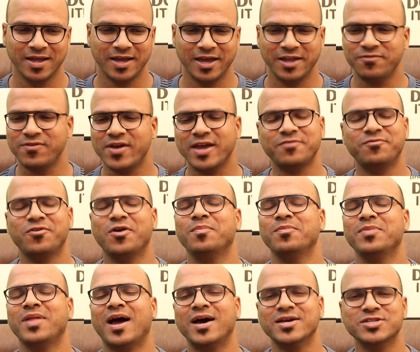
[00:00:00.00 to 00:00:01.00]
In fact,
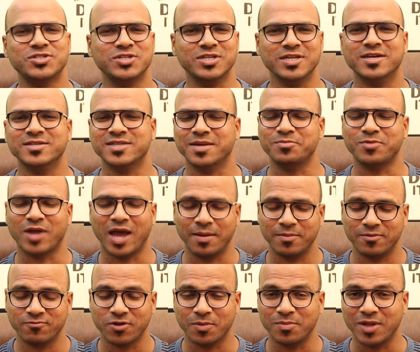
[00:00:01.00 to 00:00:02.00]
from last year
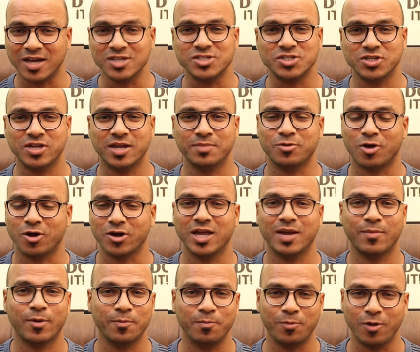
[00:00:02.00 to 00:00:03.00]
I'm talking
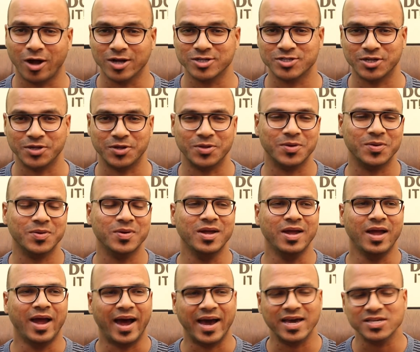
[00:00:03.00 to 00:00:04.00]
about blockchain. You know,
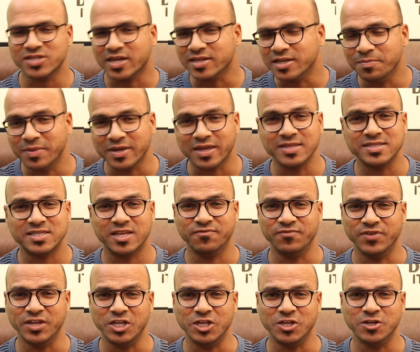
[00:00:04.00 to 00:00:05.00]
I started making some
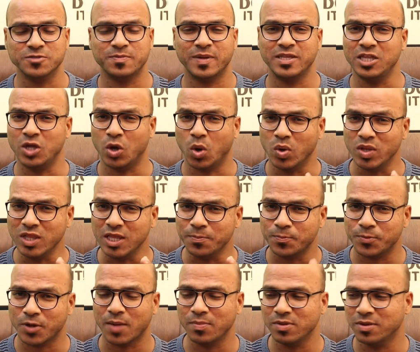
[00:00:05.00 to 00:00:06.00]
videos, but the only
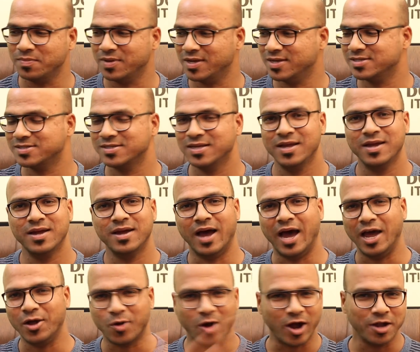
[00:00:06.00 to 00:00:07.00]
problem is
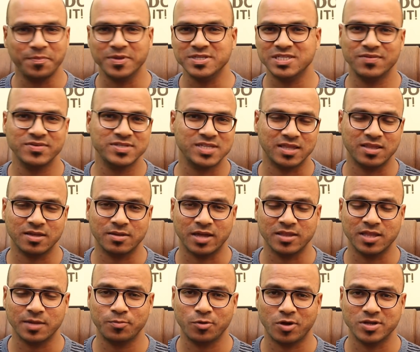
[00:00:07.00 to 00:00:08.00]
I got busy with
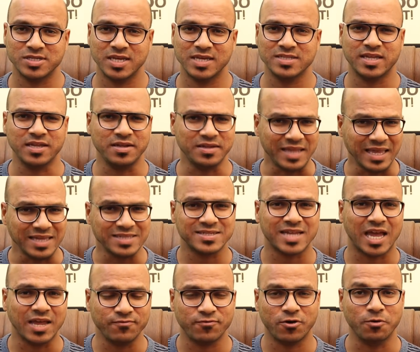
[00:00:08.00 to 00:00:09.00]
other projects, and it takes
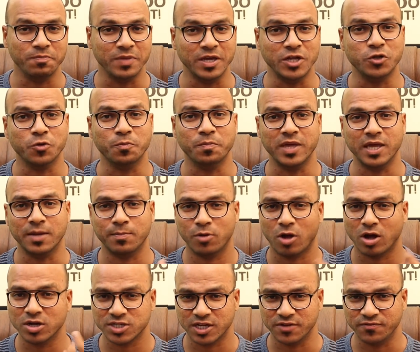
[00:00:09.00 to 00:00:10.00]
time for me to make
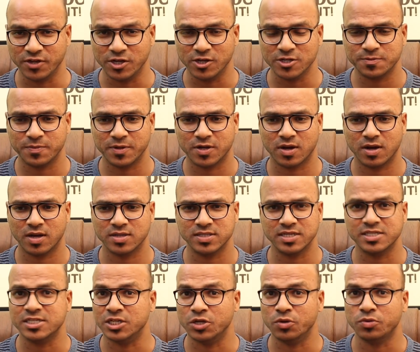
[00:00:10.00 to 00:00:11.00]
blockchain videos because
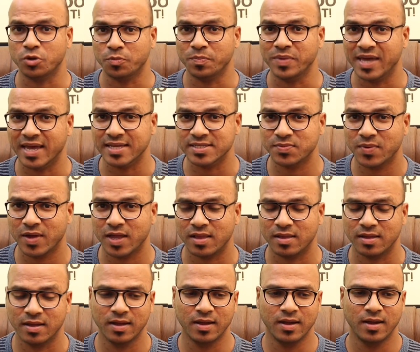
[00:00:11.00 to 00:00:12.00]
it's new to me as
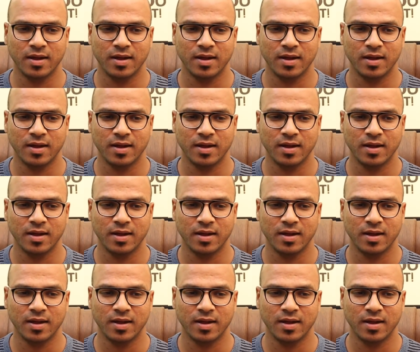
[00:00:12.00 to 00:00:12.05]
well.